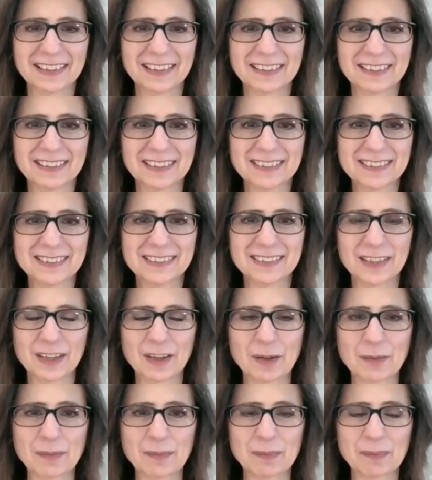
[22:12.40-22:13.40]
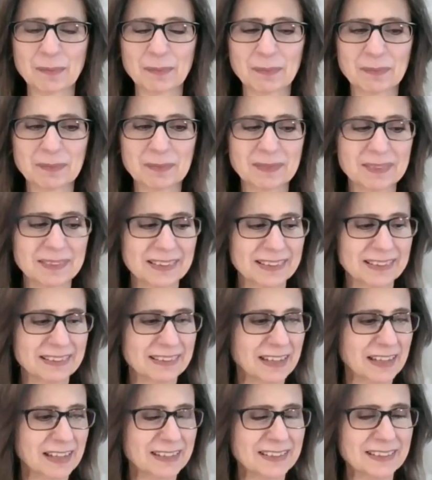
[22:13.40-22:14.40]
This
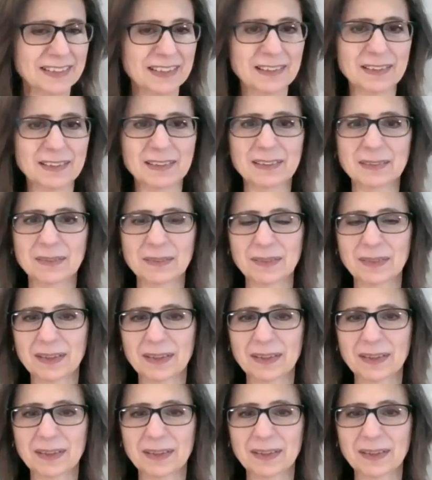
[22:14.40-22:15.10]
ties in